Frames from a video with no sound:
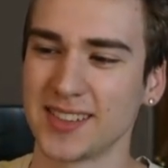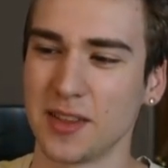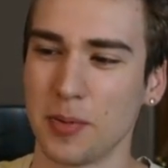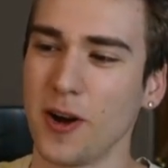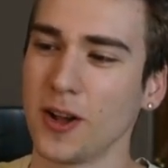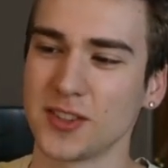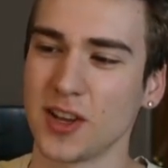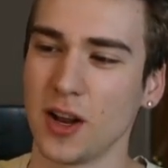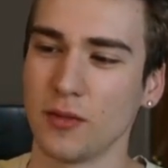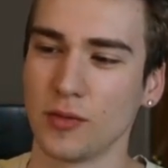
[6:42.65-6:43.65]
The pawn is
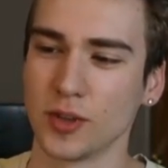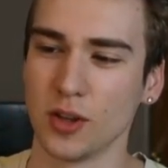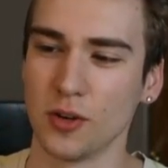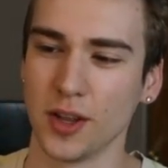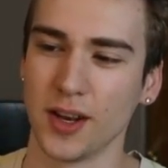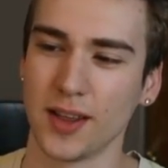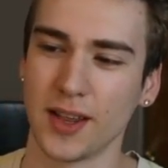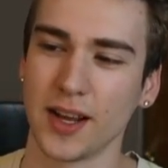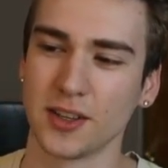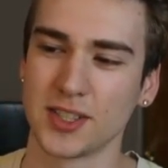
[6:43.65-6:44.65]
kind of overloaded, and then
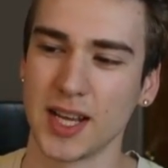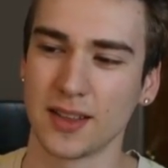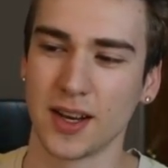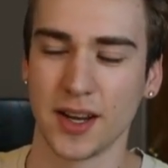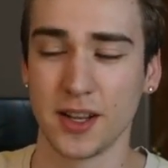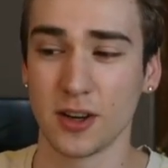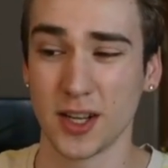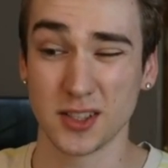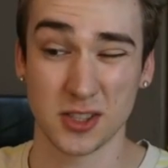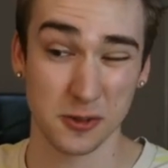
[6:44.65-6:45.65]
I could take the knight here and
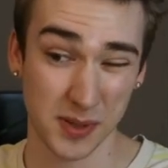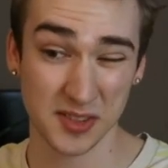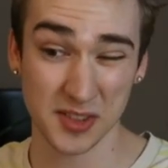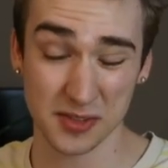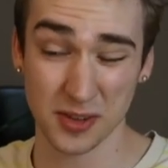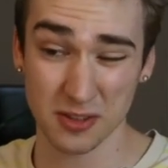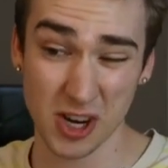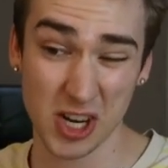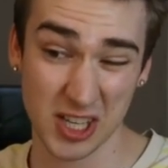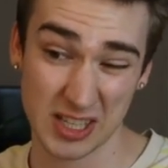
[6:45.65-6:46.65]
get 2 pieces for the
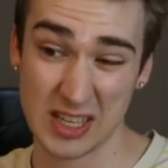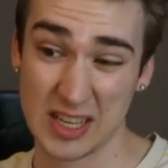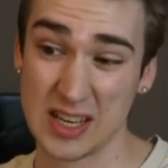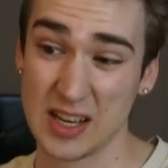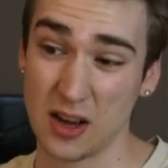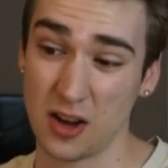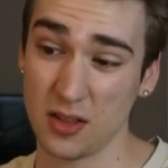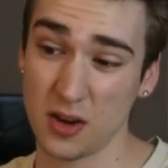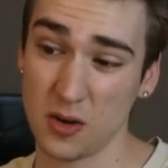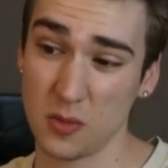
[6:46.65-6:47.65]
rook.
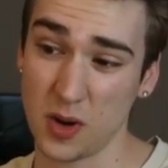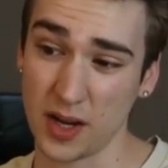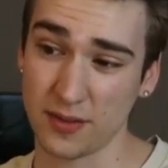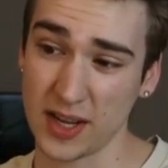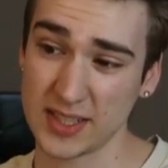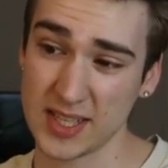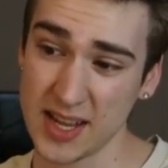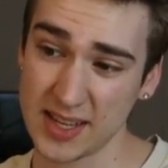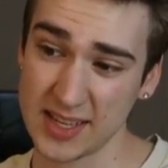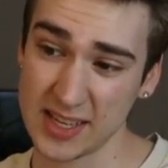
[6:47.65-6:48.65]
Although, what? If I
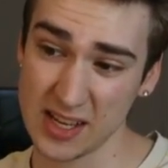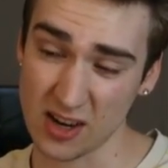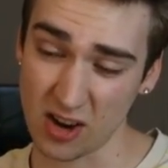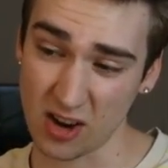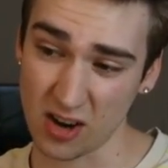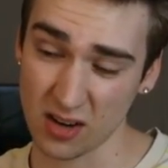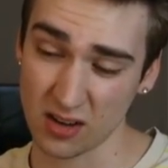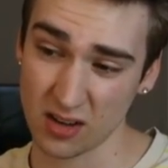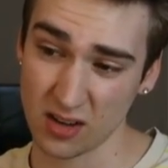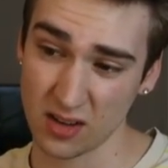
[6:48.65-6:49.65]
take here,
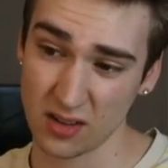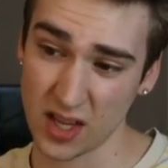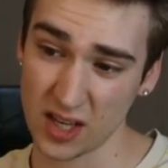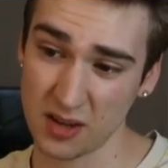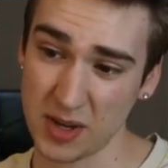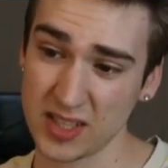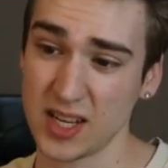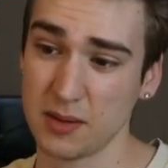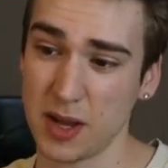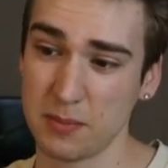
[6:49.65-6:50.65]
then he might
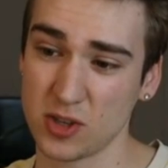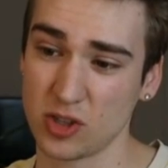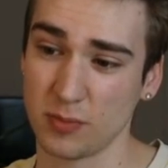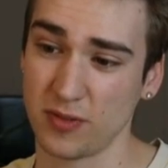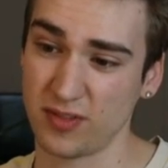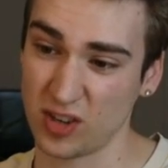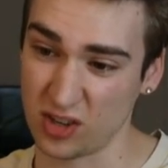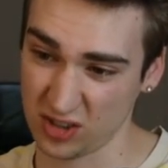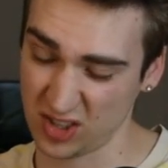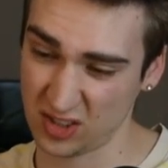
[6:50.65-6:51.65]
take my bishop
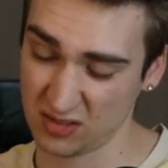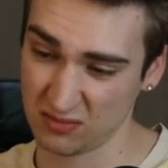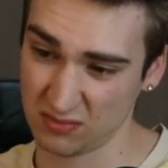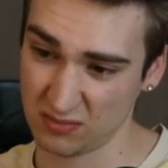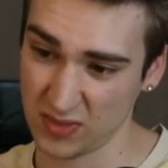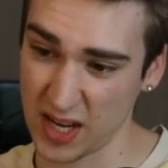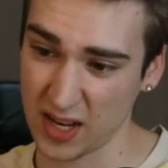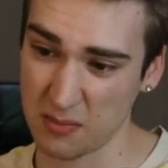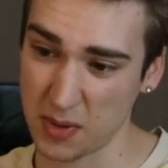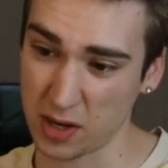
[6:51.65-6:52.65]
first and
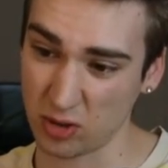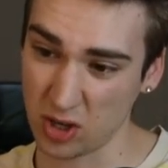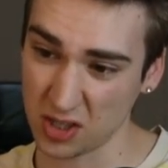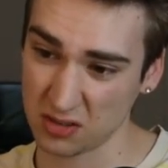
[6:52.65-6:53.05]
hit my rook.